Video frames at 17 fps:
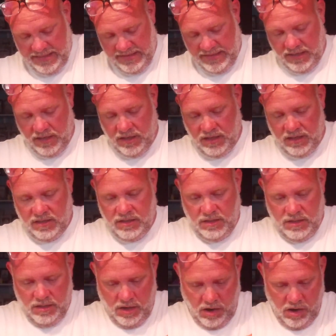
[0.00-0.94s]
the
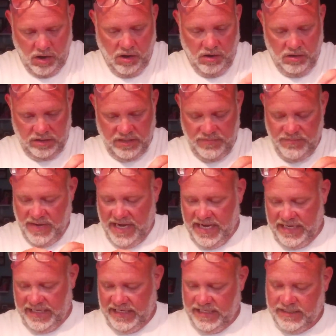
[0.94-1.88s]

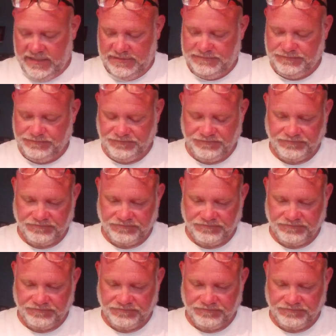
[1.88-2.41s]
Hulkamania